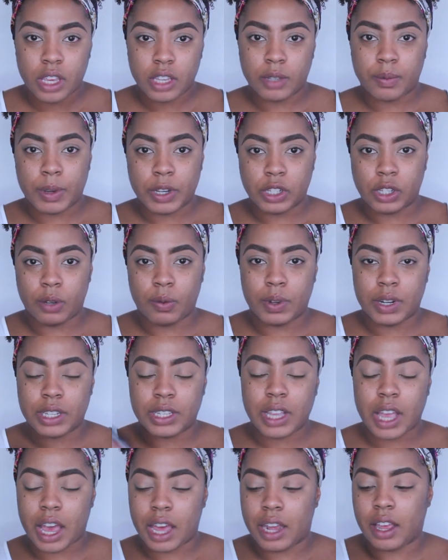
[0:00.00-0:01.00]
especially when
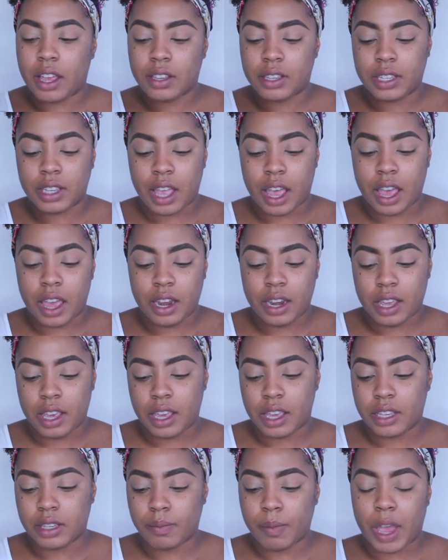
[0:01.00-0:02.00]
it's hot outside,
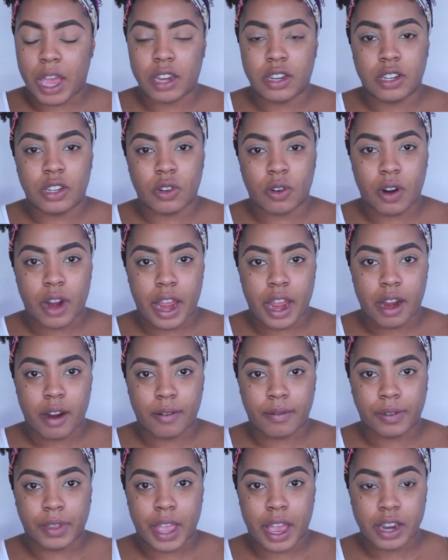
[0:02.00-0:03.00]
is my Dior
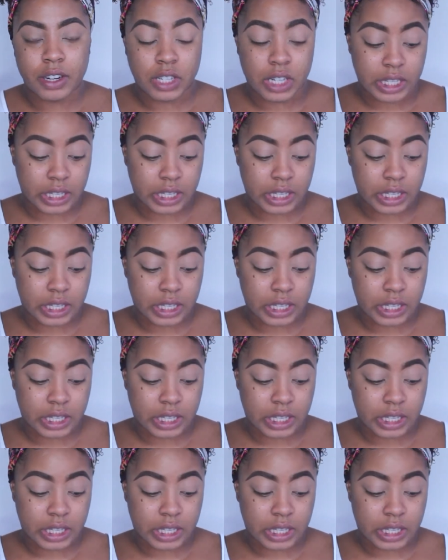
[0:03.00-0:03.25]
Air Flash.